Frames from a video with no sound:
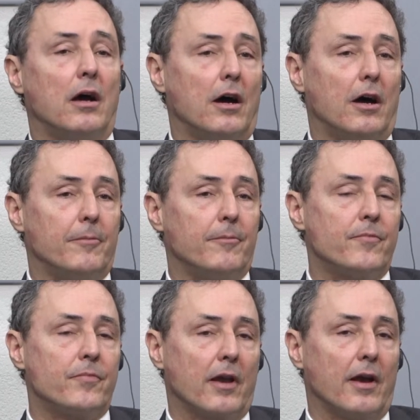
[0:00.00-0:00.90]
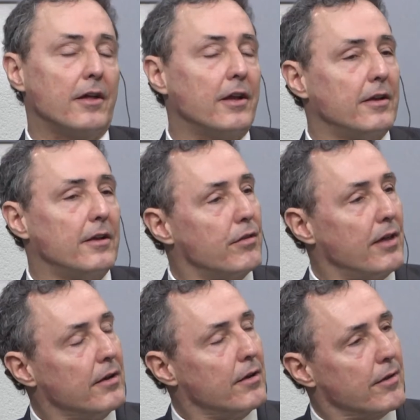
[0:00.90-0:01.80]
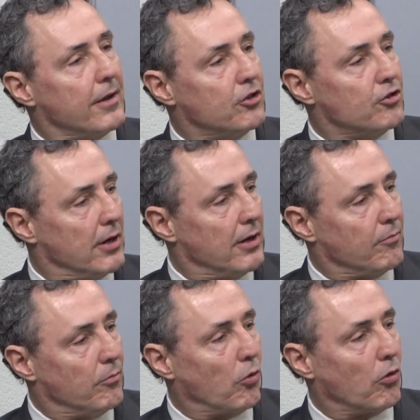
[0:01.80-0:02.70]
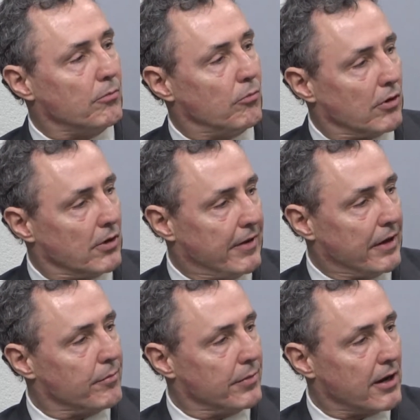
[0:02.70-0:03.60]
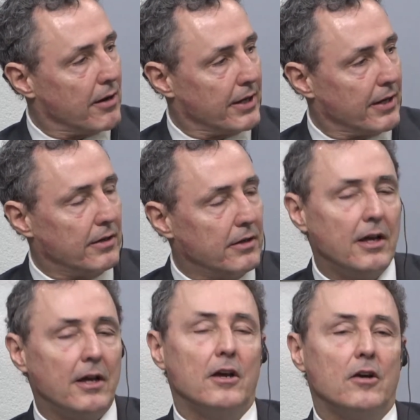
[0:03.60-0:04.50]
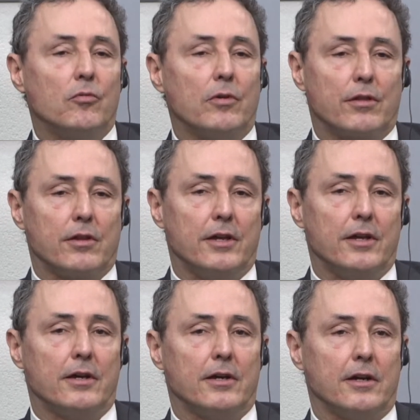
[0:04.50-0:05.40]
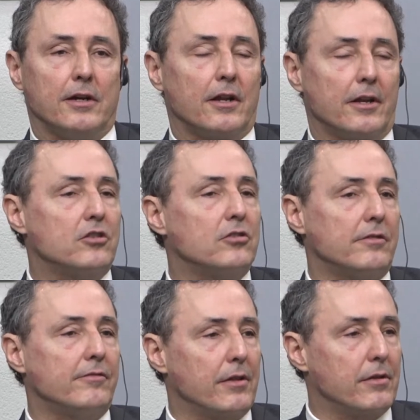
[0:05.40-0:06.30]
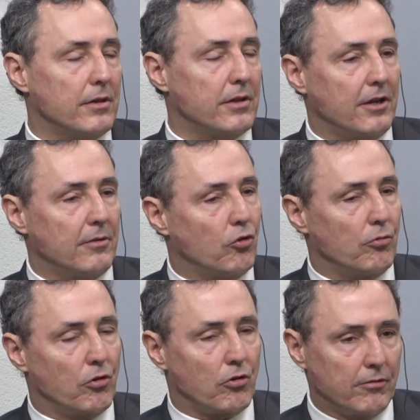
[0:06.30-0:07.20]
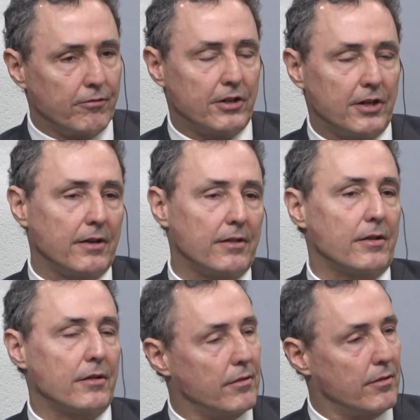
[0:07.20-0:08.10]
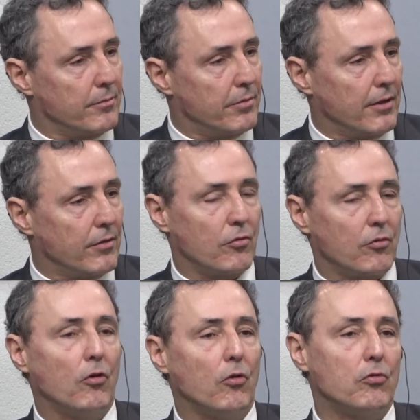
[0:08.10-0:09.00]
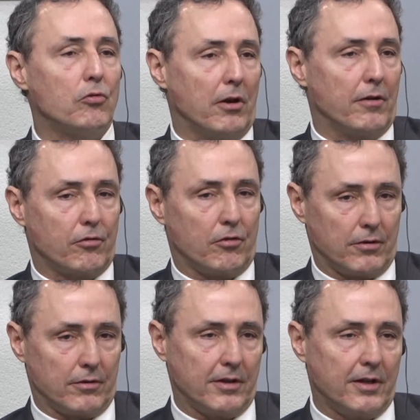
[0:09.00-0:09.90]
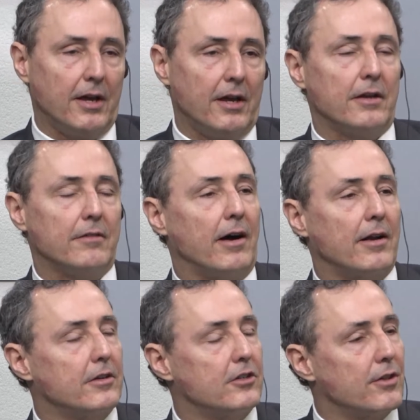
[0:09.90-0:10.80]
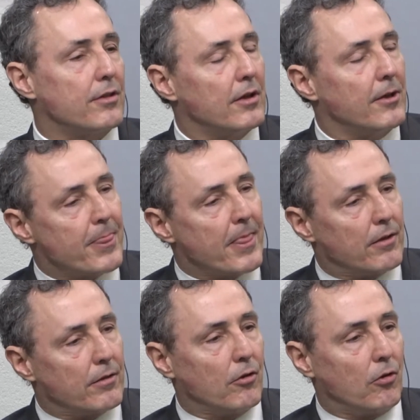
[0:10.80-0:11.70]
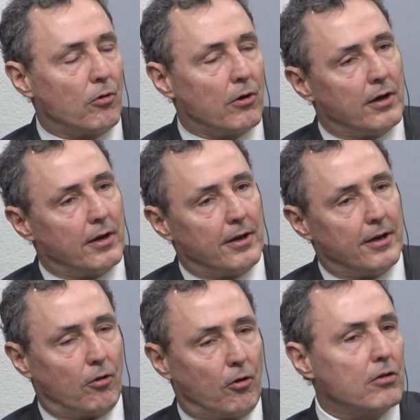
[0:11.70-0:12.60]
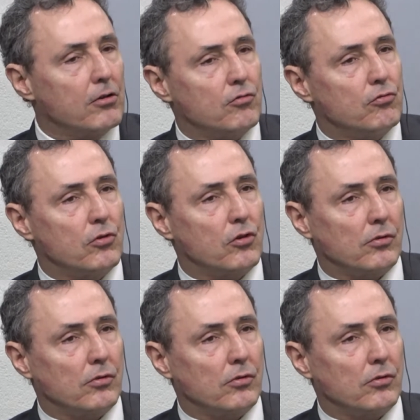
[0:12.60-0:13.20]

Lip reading: And then in a second stage, you have more and more investment coming in, with the international investors getting more and more confident that this is the place to go, you have certain advantages. So in order to